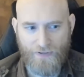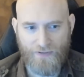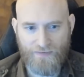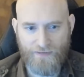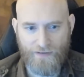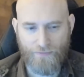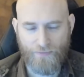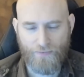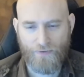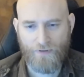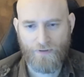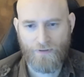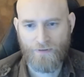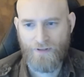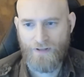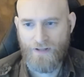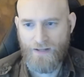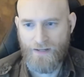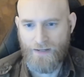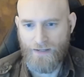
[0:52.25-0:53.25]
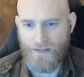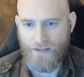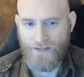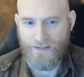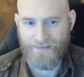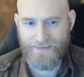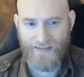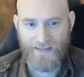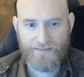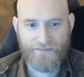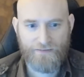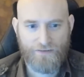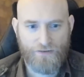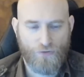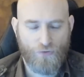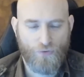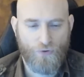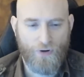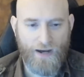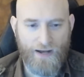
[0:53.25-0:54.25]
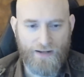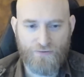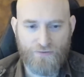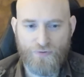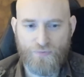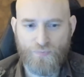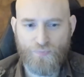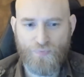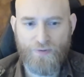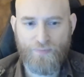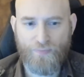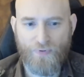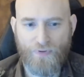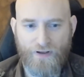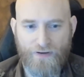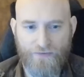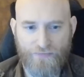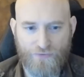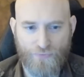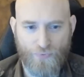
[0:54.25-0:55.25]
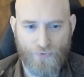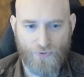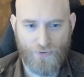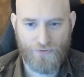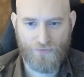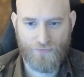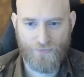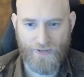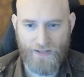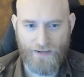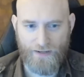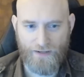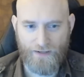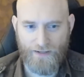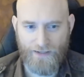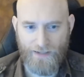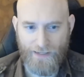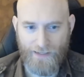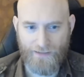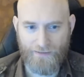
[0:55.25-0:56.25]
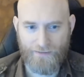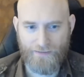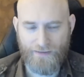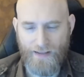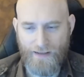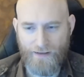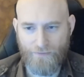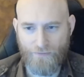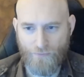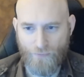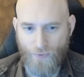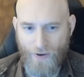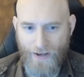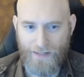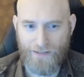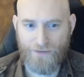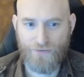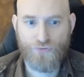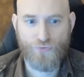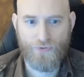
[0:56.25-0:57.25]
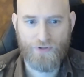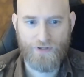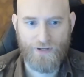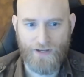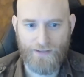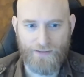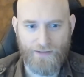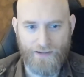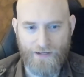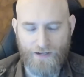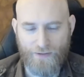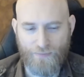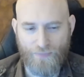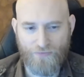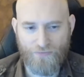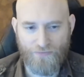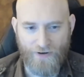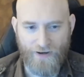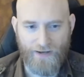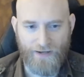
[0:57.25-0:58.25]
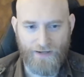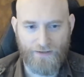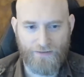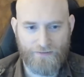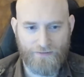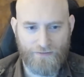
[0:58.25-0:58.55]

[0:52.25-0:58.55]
several dozen or 100 people have to work together and while doing under enemy fire.